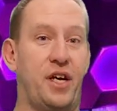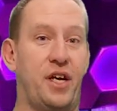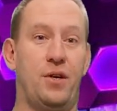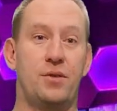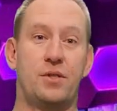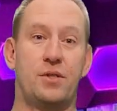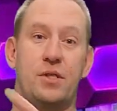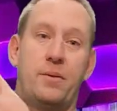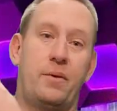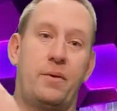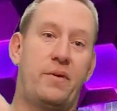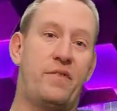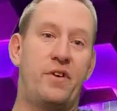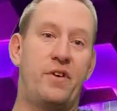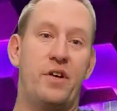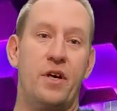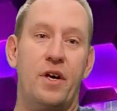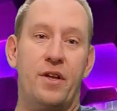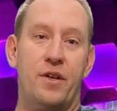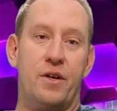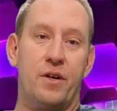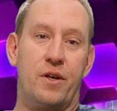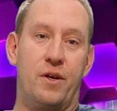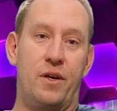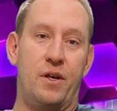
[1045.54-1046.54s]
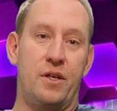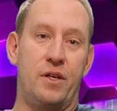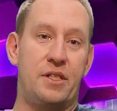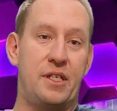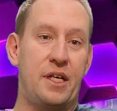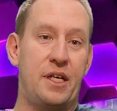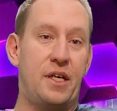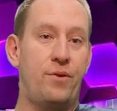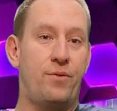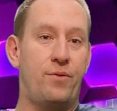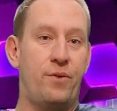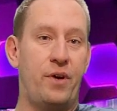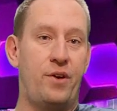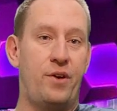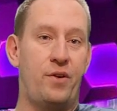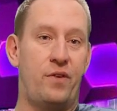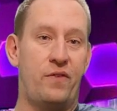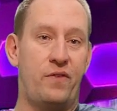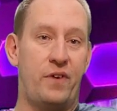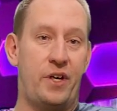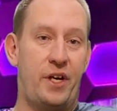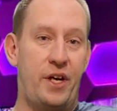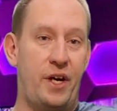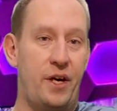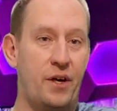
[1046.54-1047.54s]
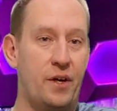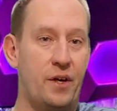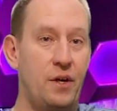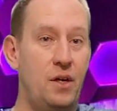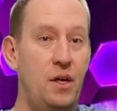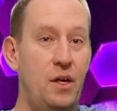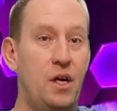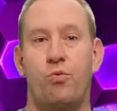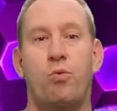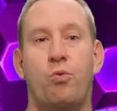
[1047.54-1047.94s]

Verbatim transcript: out some of our other content right over here,